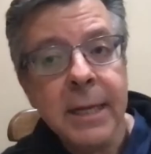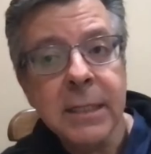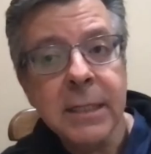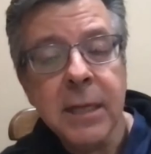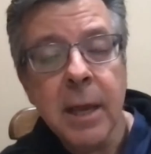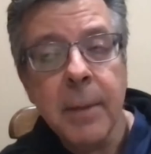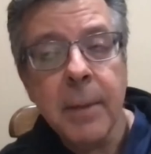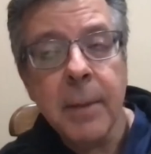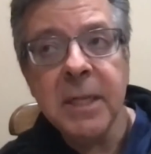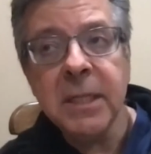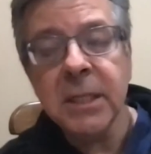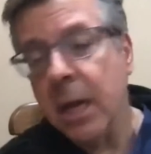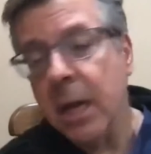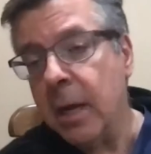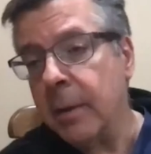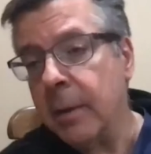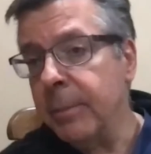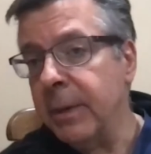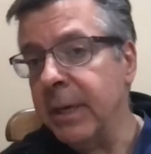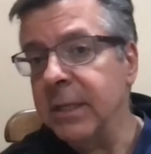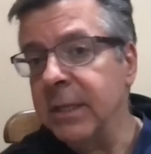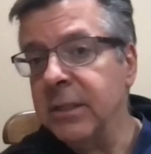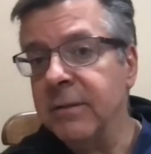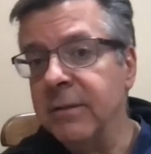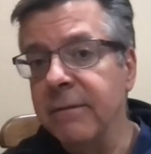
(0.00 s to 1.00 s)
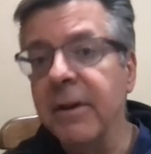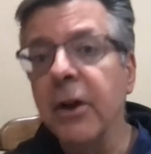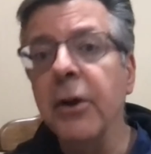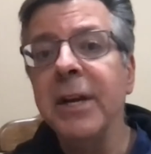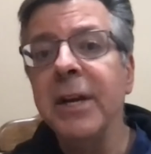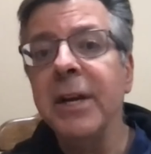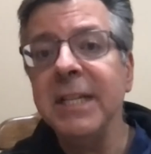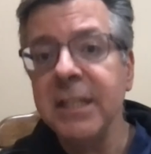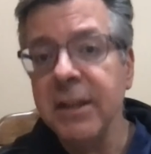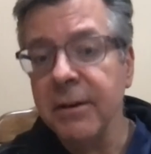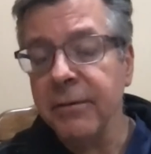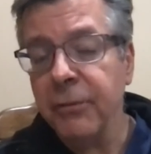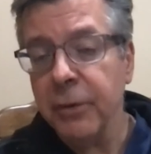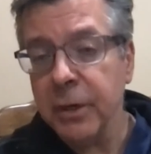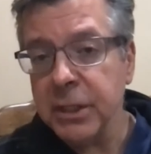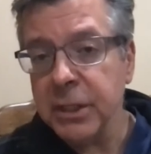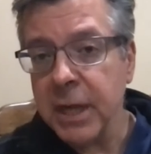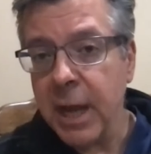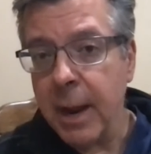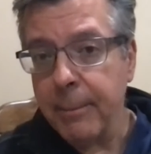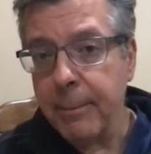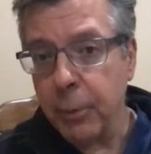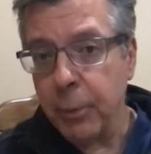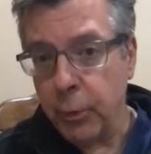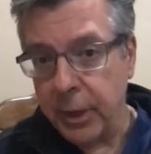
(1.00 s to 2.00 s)
tummy tuck, but it's a very different
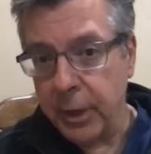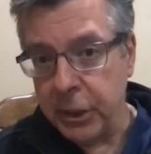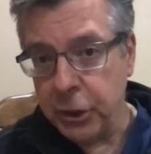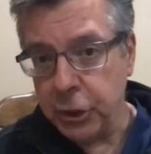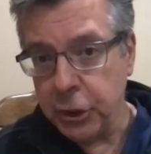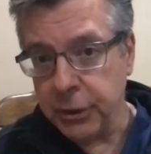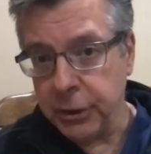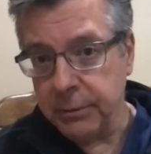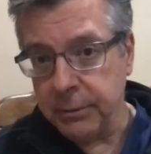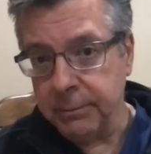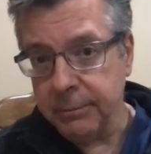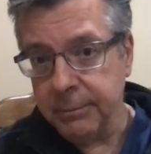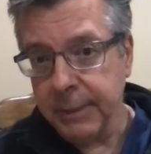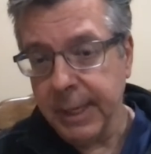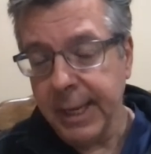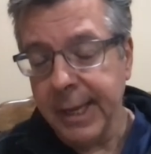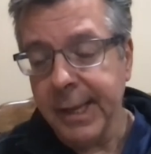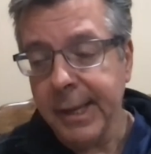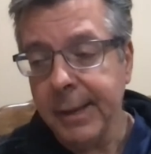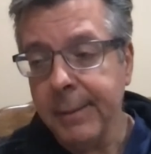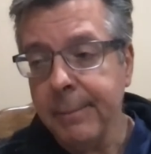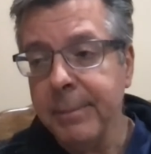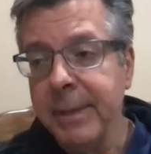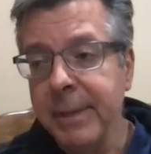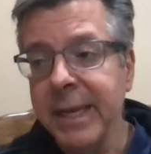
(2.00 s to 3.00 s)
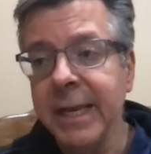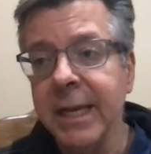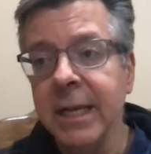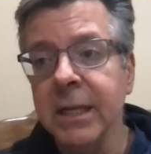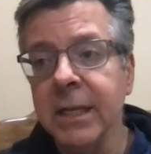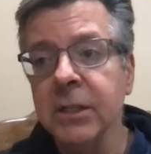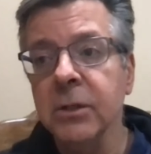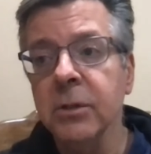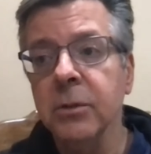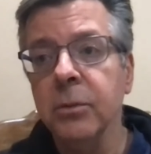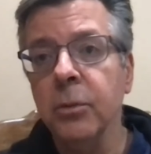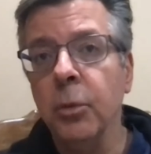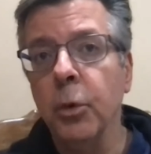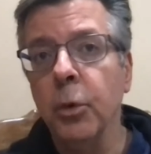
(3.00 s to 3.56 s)
operation uh, because yeah.